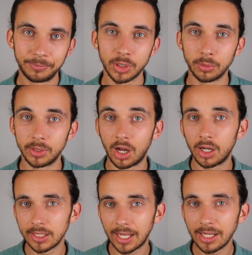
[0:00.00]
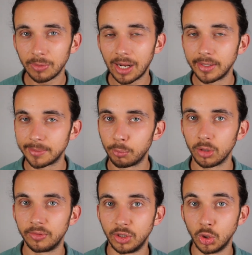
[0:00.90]
So the online route, it's more
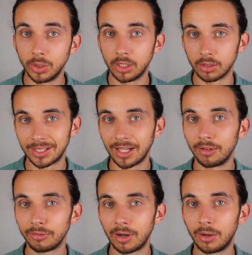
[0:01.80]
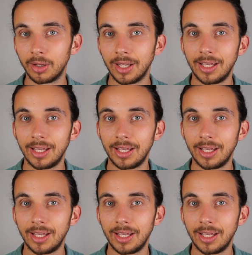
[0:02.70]
of a do-it-yourself route.